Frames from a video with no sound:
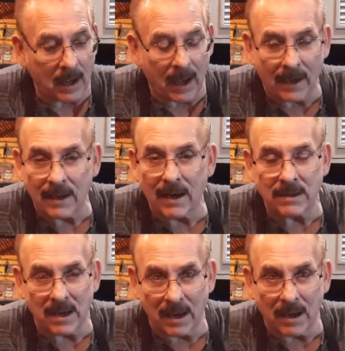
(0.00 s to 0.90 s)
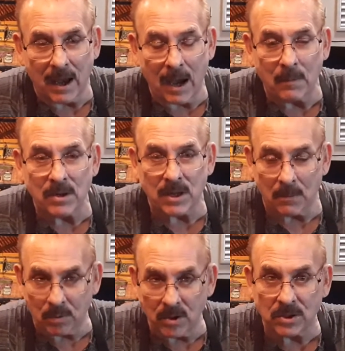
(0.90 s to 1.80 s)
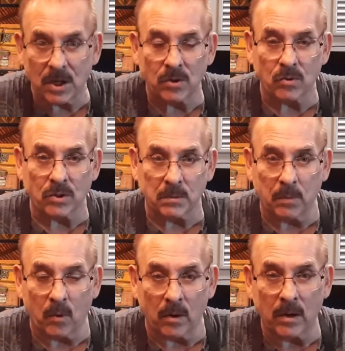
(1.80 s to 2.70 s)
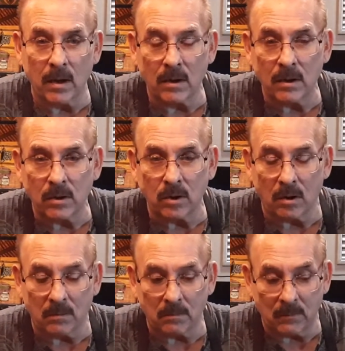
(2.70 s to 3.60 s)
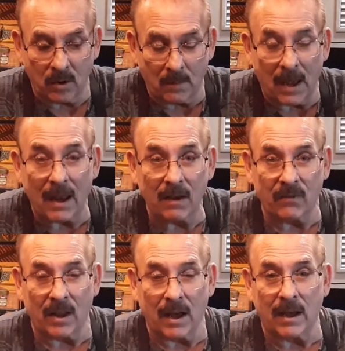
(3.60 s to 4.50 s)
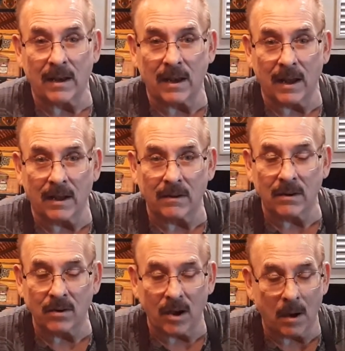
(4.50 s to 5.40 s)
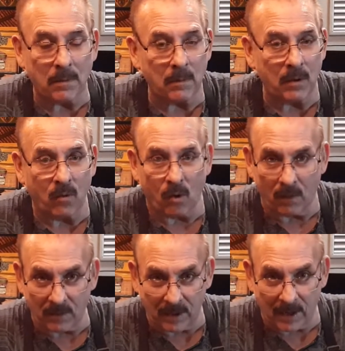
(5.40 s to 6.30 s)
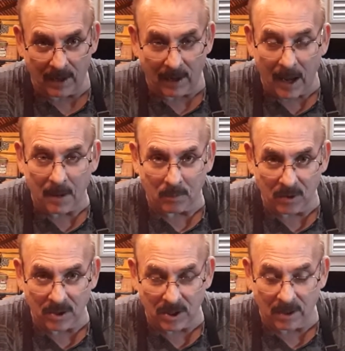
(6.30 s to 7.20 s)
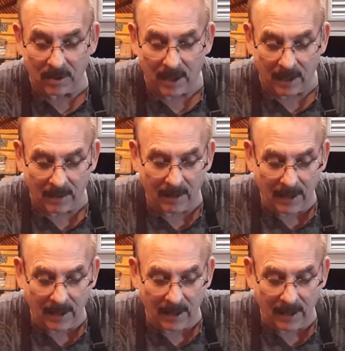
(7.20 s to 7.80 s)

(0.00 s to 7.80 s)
I cannot tell you how much I appreciate your support. You're my lifeline, and you're helping me grow every day, and I appreciate that.